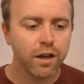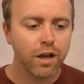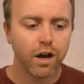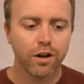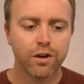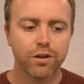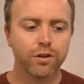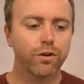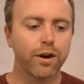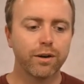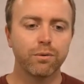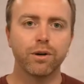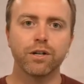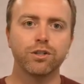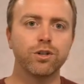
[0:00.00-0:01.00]
Another great
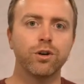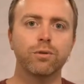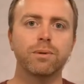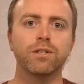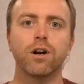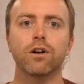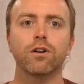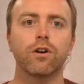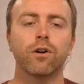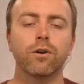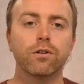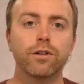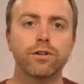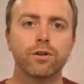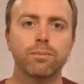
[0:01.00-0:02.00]
one is, you heard me talking
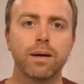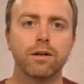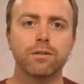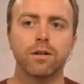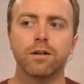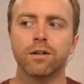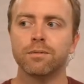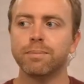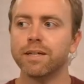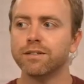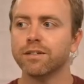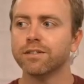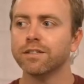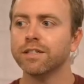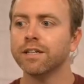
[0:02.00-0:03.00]
earlier about uh,
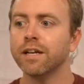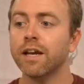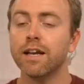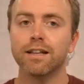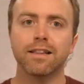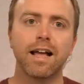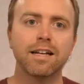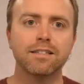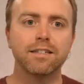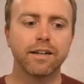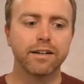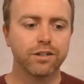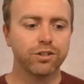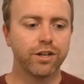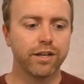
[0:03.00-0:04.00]
basically last
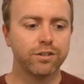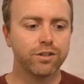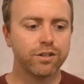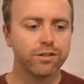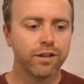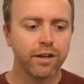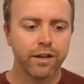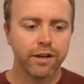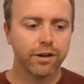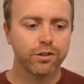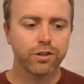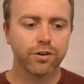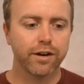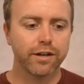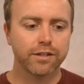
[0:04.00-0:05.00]
second changes. Here's
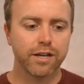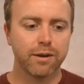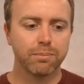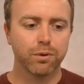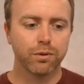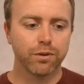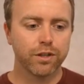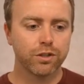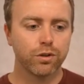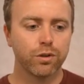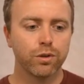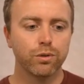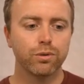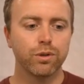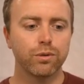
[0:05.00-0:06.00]
a great example. This
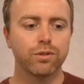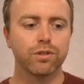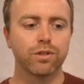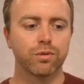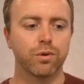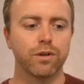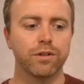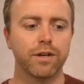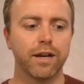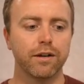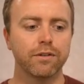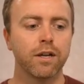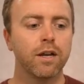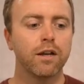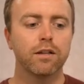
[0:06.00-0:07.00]
who uses a rundown.
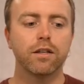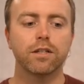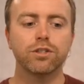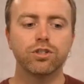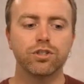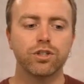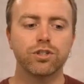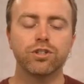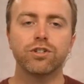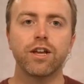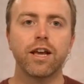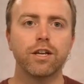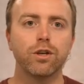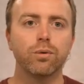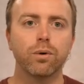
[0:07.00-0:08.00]
Let's just say
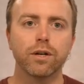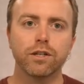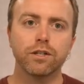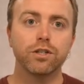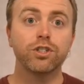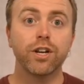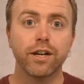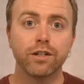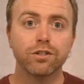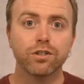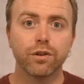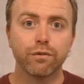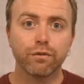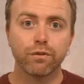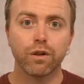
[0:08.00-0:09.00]
you wanted to change the
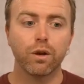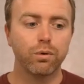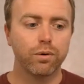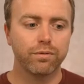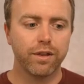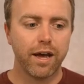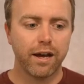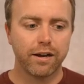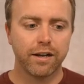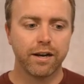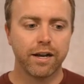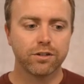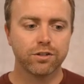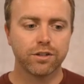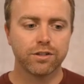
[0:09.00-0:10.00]
flow of that and
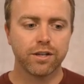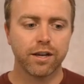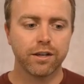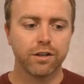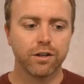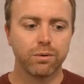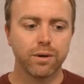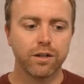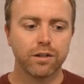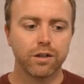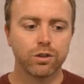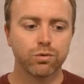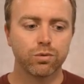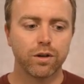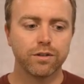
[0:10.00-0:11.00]
actually say, you know what,
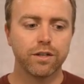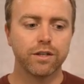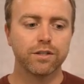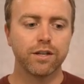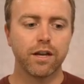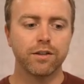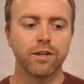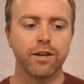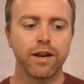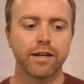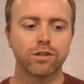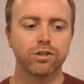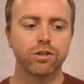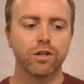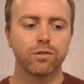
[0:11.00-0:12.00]
let's run this the
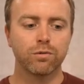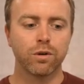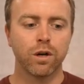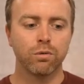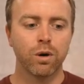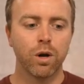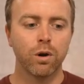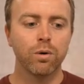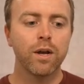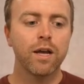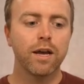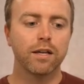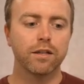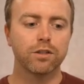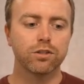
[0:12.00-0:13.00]
next uh, row,
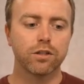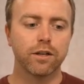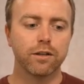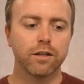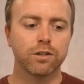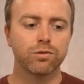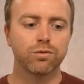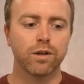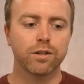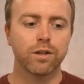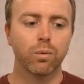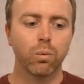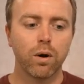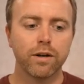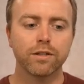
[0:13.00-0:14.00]
and let's let, let's run the
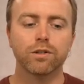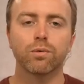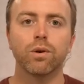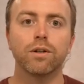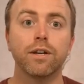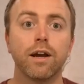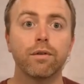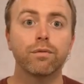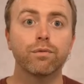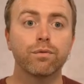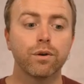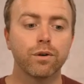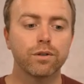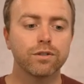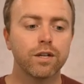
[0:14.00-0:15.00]
what is a rundown
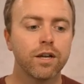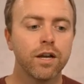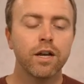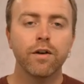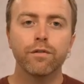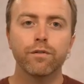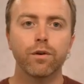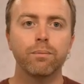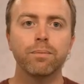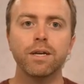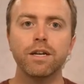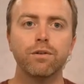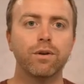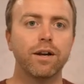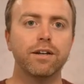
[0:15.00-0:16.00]
first. For
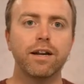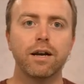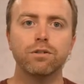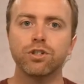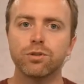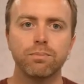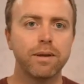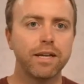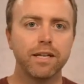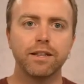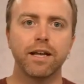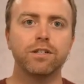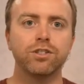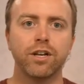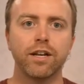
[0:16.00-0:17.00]
me right now, just making
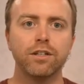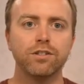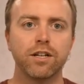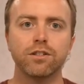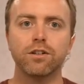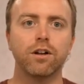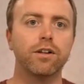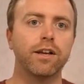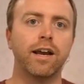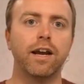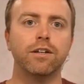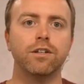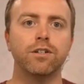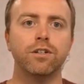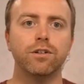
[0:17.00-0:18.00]
that change, that's all I had
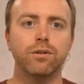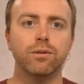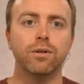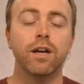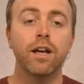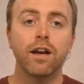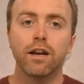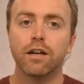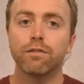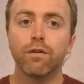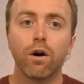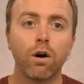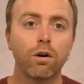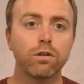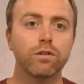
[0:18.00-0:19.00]
to do. And if
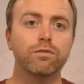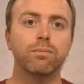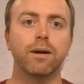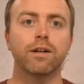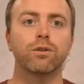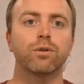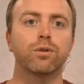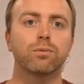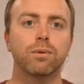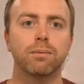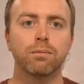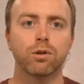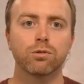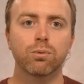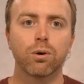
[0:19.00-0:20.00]
all of my crew
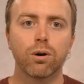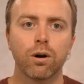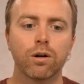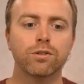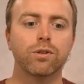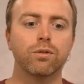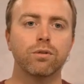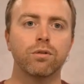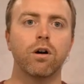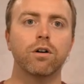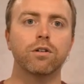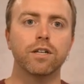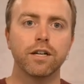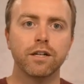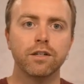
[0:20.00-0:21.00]
members were also
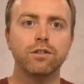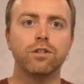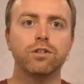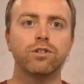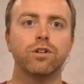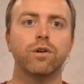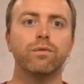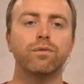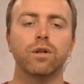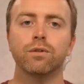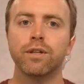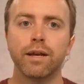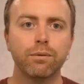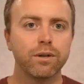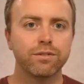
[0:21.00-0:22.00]
logged into Shoflo,
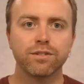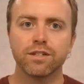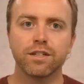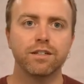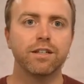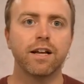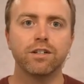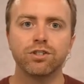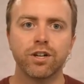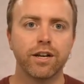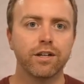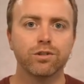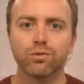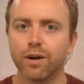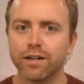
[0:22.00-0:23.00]
they would have seen that
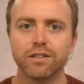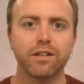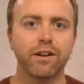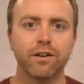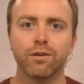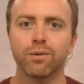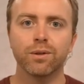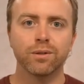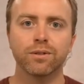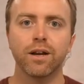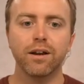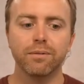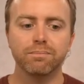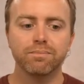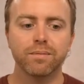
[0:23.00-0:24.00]
change right there real time.